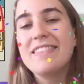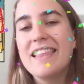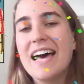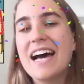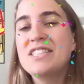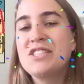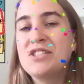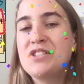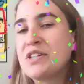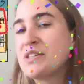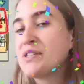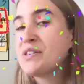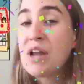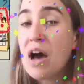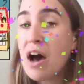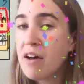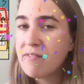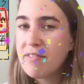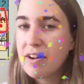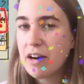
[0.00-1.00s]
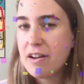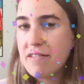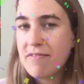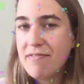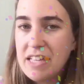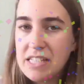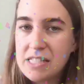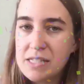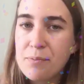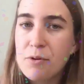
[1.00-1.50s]
That's just not very
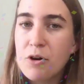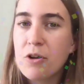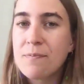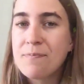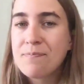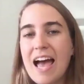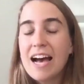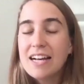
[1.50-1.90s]
feasible.